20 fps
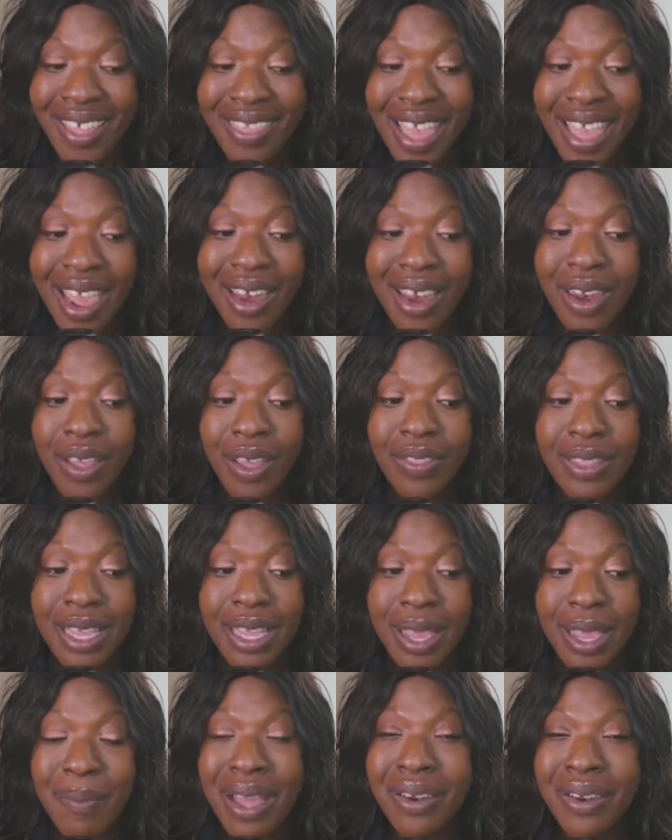than
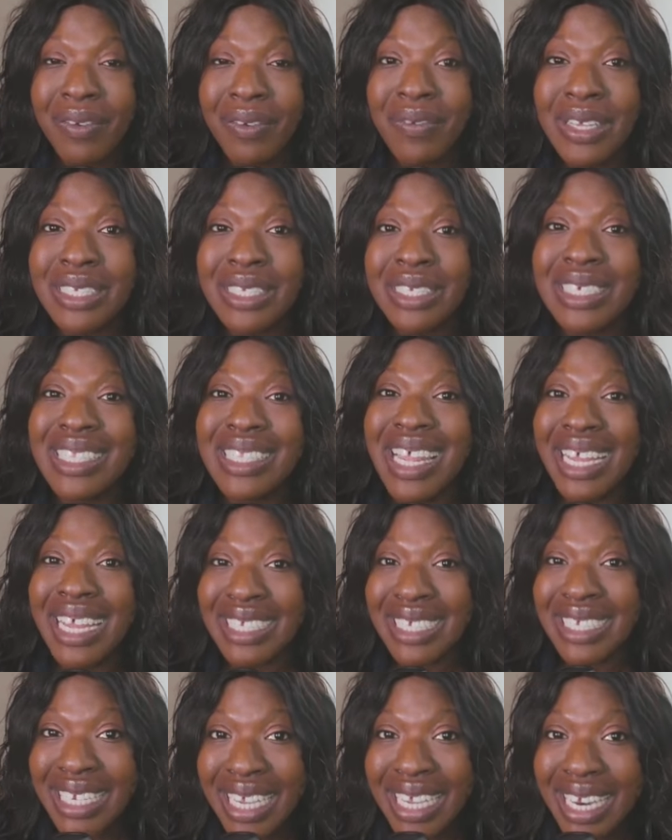the amount of insulin
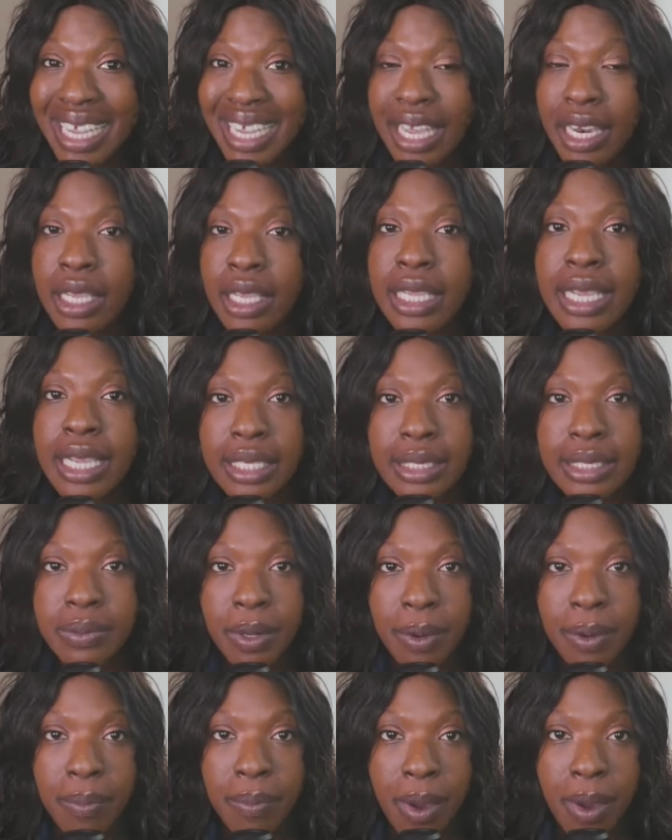that's needed, guess
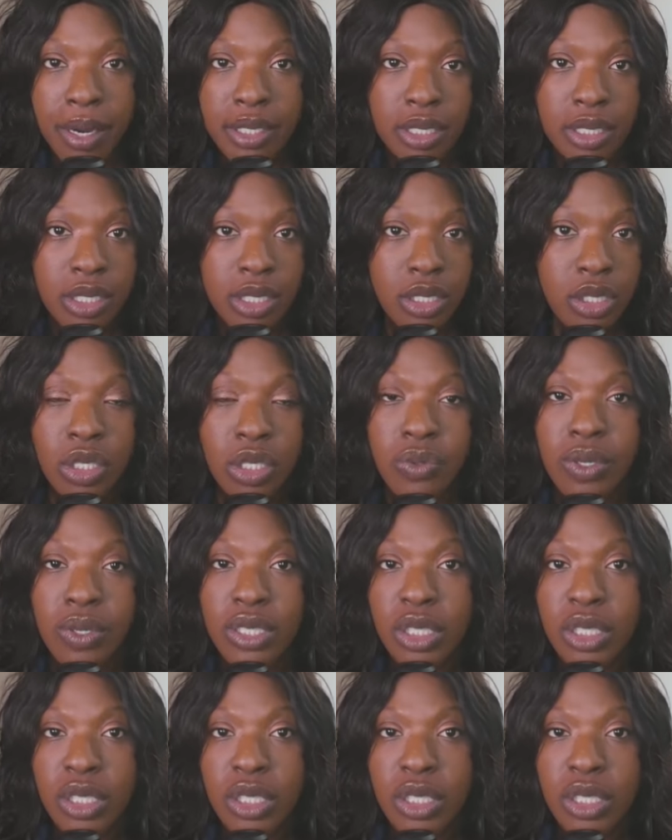what our body is going to do?